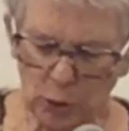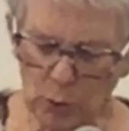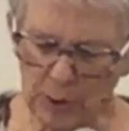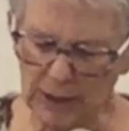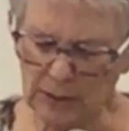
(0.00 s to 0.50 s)

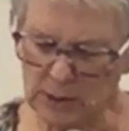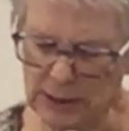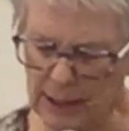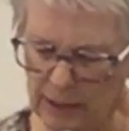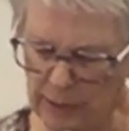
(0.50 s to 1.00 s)
Who can
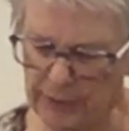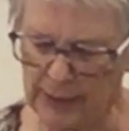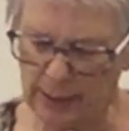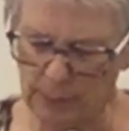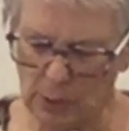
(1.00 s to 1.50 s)
tell
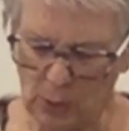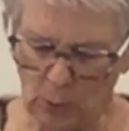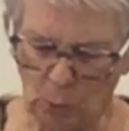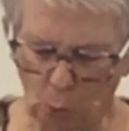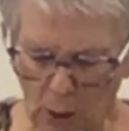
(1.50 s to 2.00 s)
them
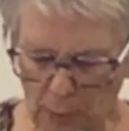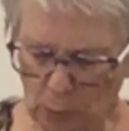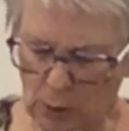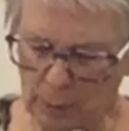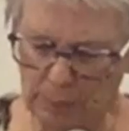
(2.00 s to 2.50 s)
what
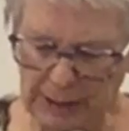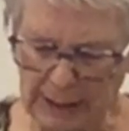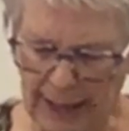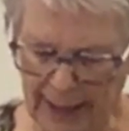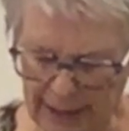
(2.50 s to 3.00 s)
will
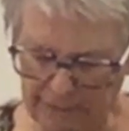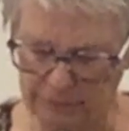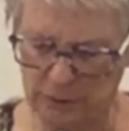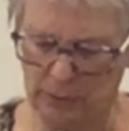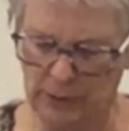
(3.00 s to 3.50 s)
be
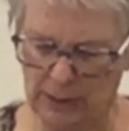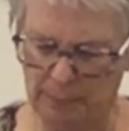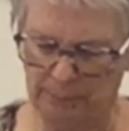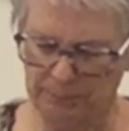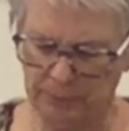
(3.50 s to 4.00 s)
after them